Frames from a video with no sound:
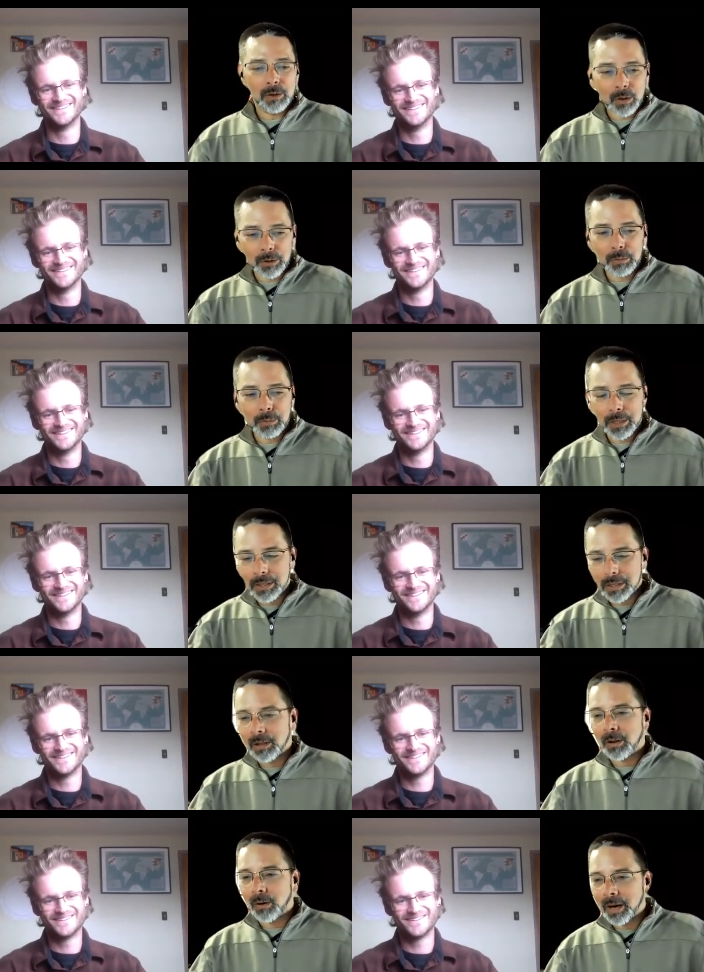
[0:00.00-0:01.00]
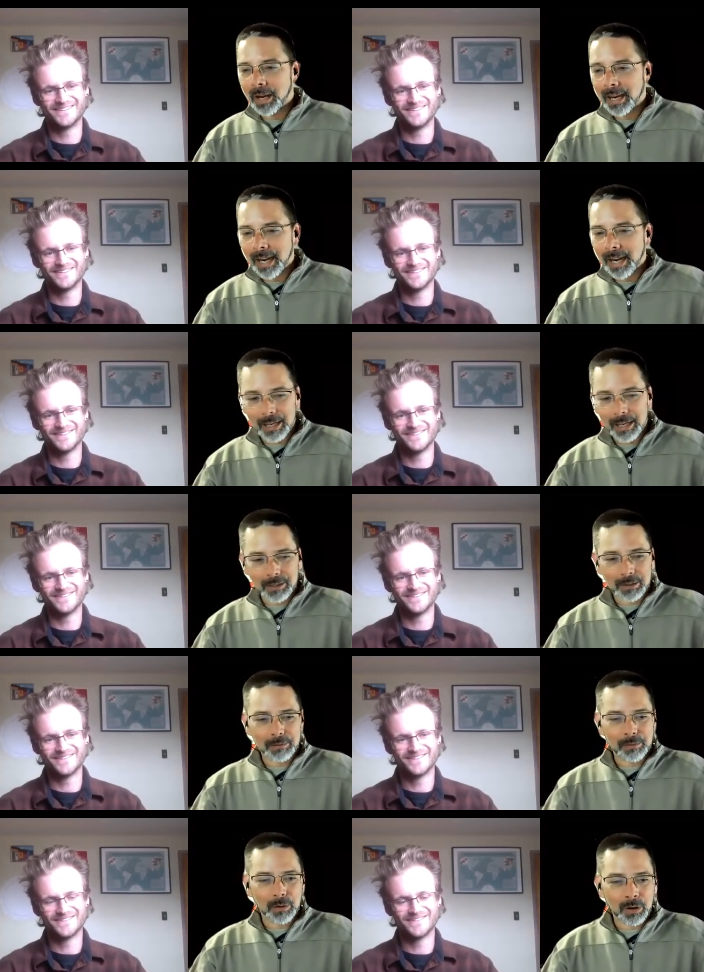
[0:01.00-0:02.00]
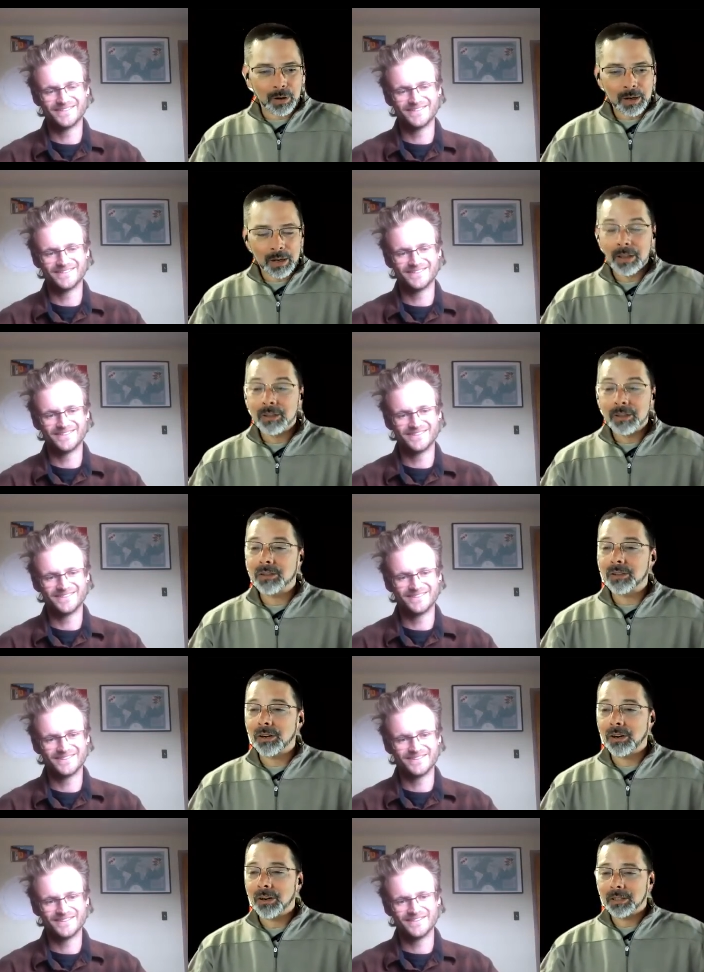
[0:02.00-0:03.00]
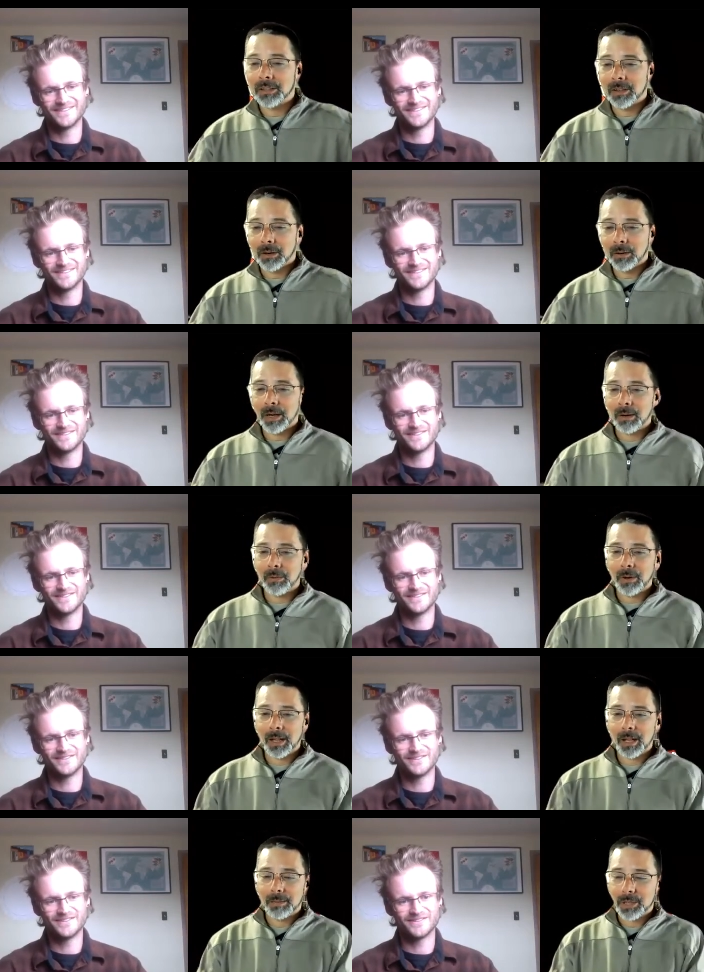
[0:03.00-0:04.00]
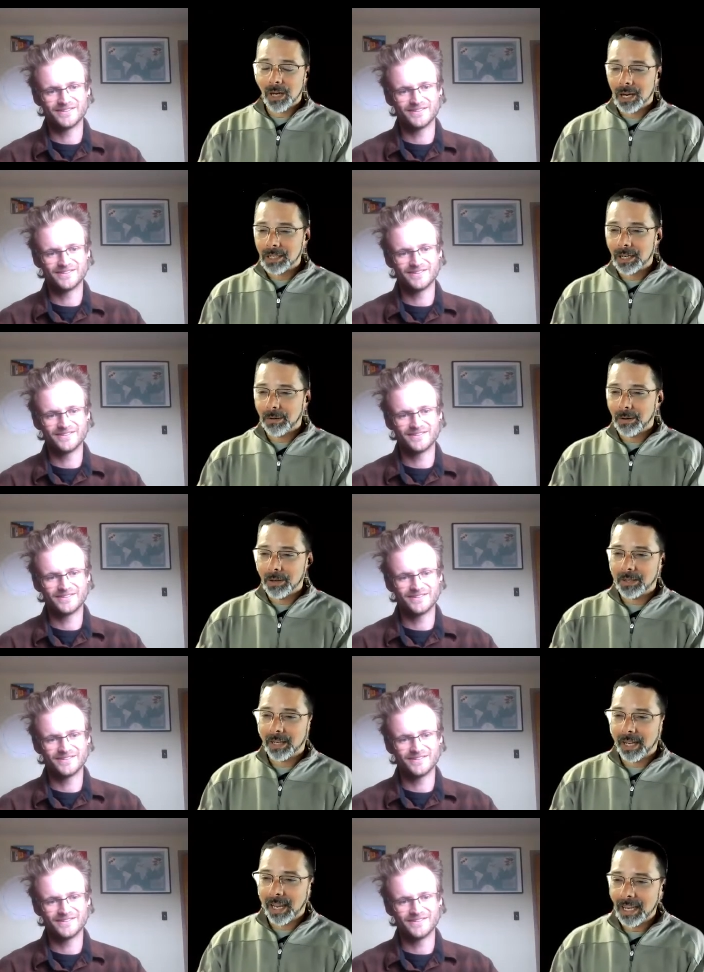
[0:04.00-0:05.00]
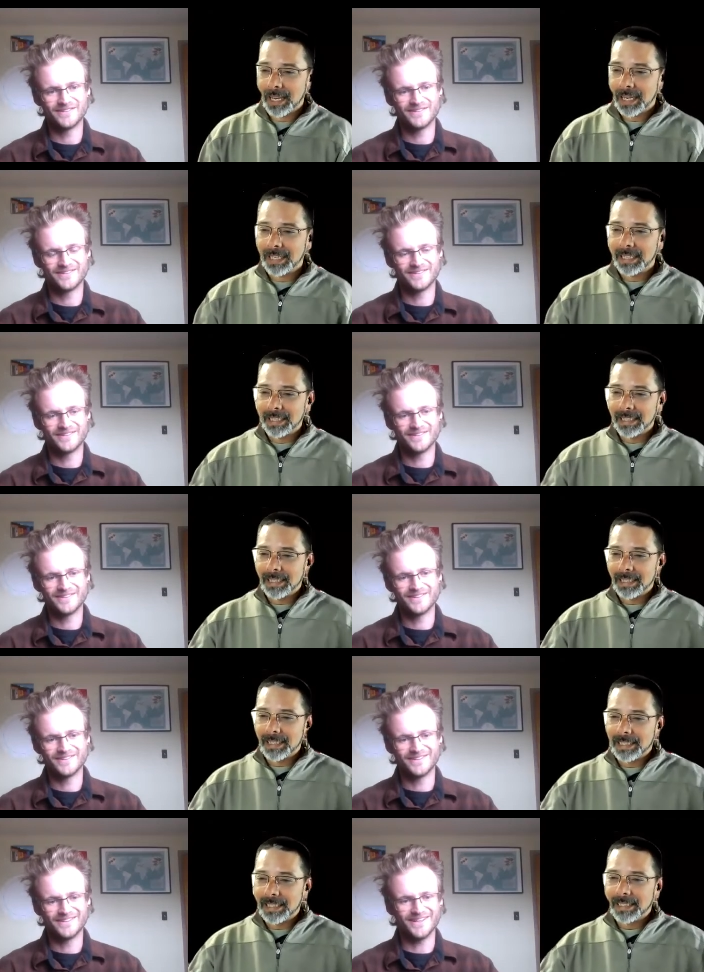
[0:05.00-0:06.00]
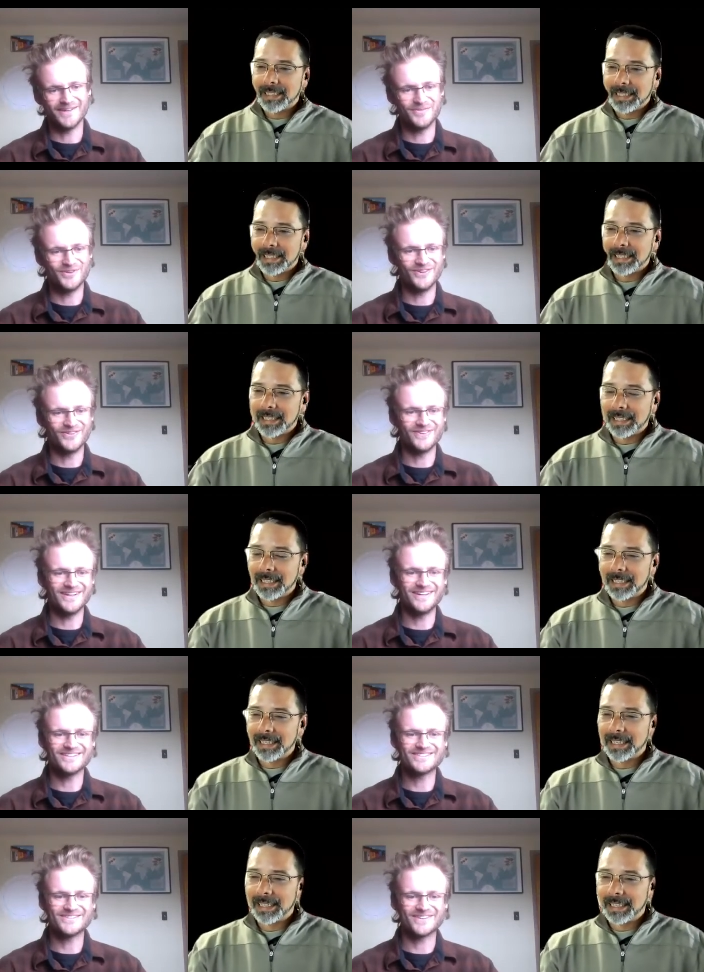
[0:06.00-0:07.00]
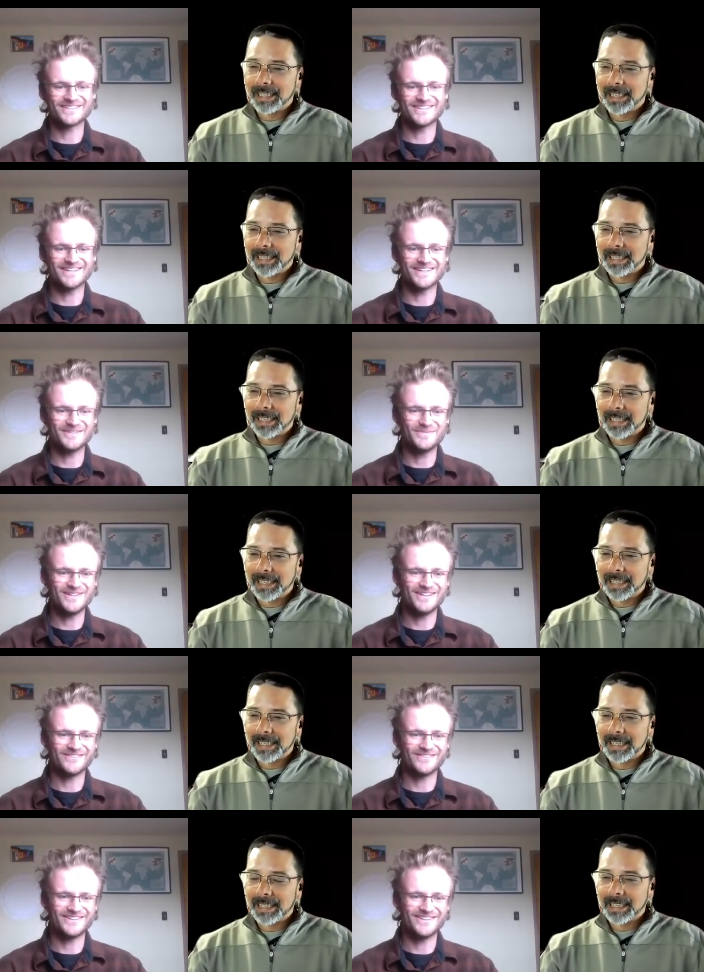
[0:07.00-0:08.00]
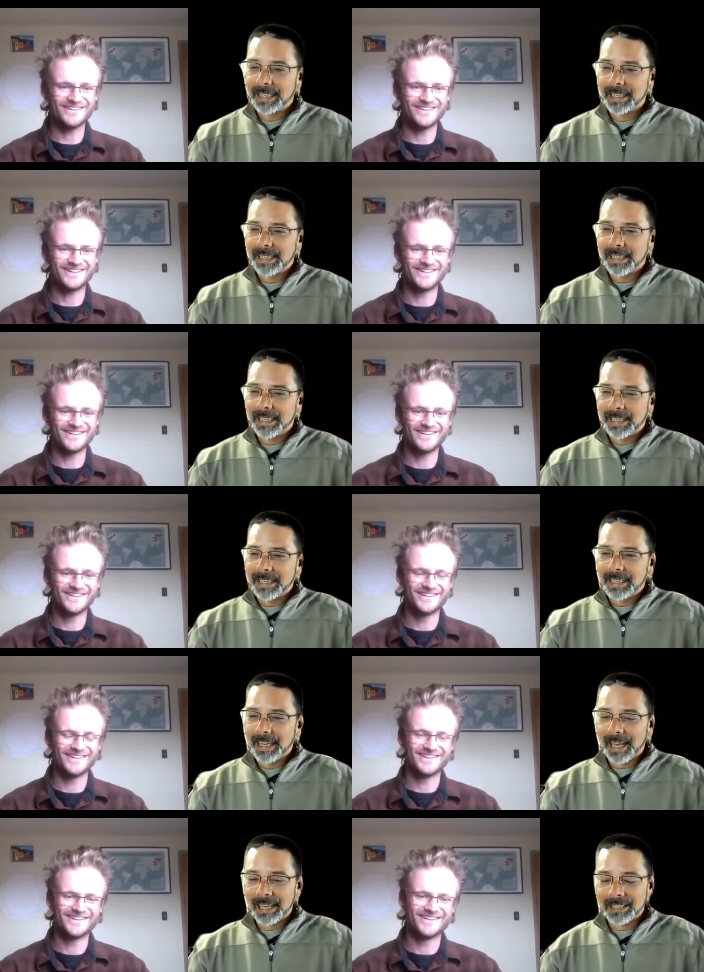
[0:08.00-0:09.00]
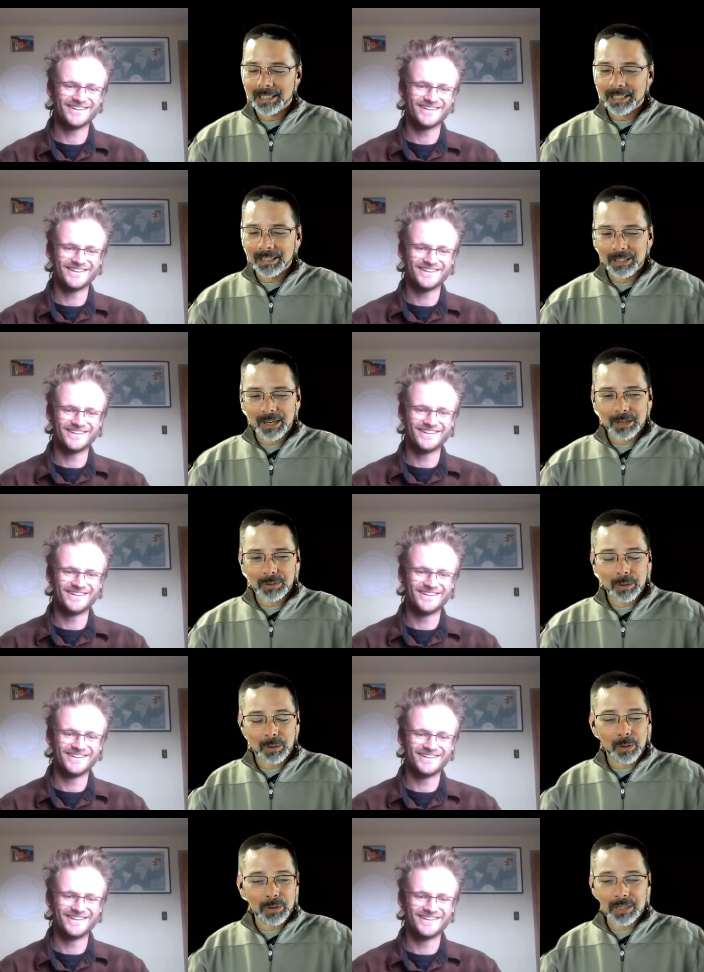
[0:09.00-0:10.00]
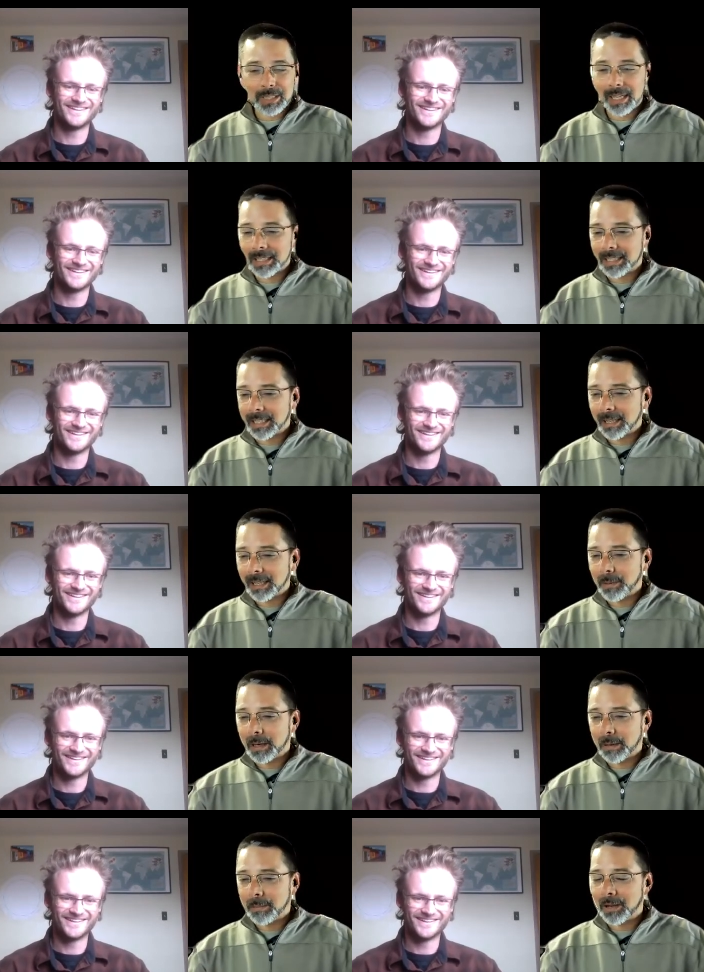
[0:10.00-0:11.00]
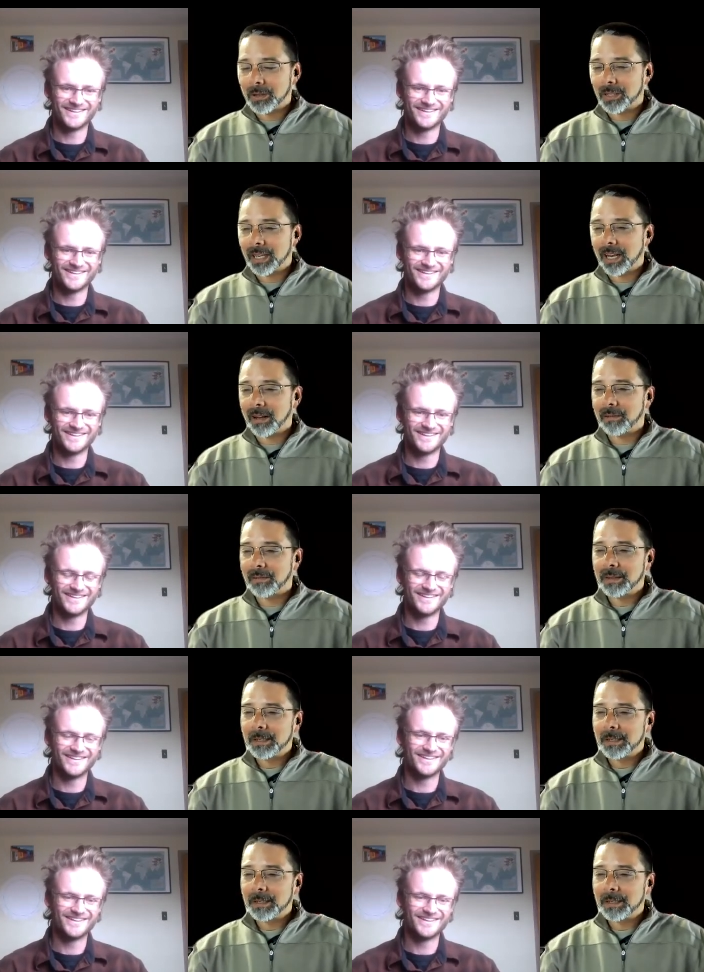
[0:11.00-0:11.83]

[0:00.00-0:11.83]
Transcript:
Speaker 1: North Regional Organizer for CIRC. So uh, welcome, Josh. How are you today?
Speaker 2: I'm doing well. Super excited to be here
Speaker 1: with you. Excellent, Josh. Well, would you tell us a little bit about yourself?